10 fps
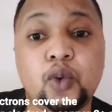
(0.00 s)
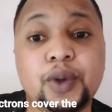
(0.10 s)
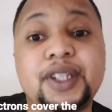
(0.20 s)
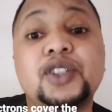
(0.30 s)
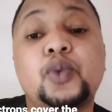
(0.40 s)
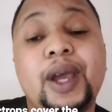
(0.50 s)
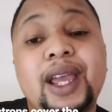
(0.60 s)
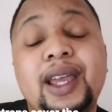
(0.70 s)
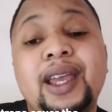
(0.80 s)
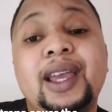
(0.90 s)
which is
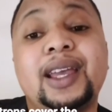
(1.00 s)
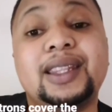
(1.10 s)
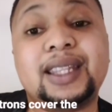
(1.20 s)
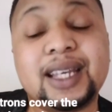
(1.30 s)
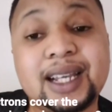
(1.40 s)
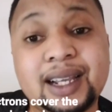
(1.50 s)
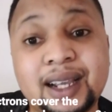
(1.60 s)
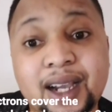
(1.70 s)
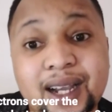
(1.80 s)
where the